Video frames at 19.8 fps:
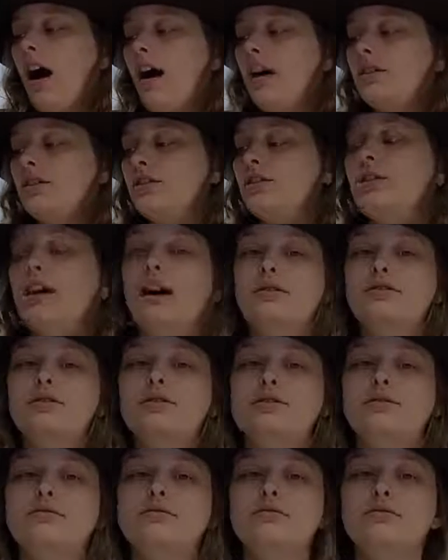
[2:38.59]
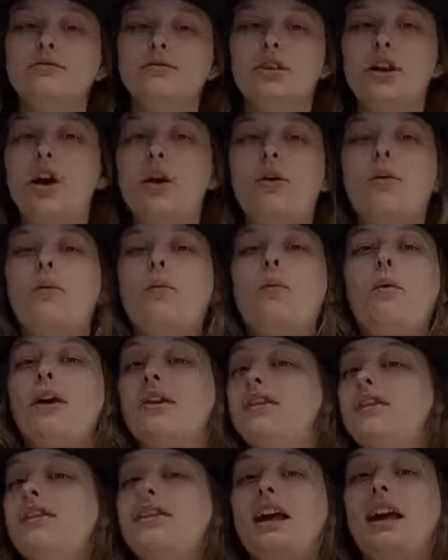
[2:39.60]
you have to know what
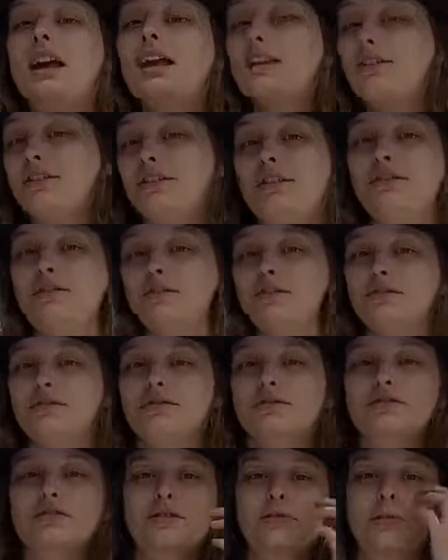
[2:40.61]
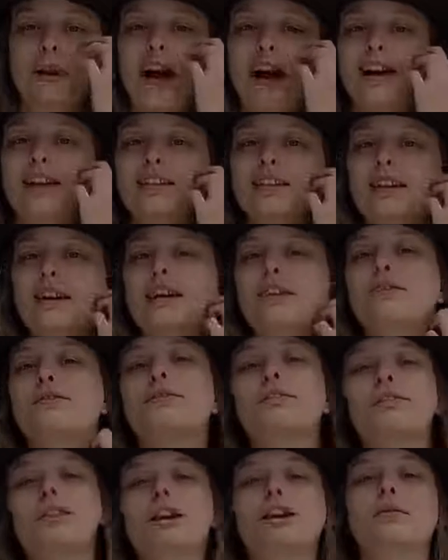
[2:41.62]
they used back then for
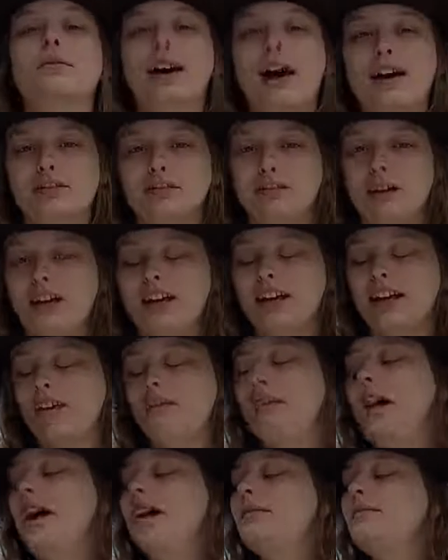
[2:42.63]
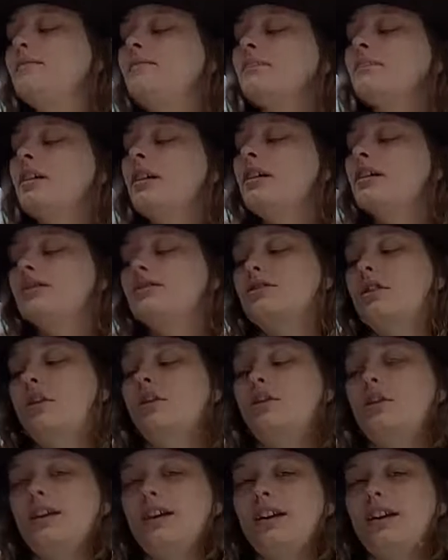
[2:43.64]
their rattle making, right?
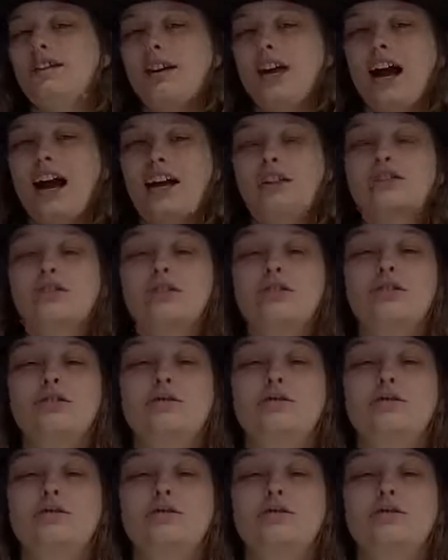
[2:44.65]
So they actually used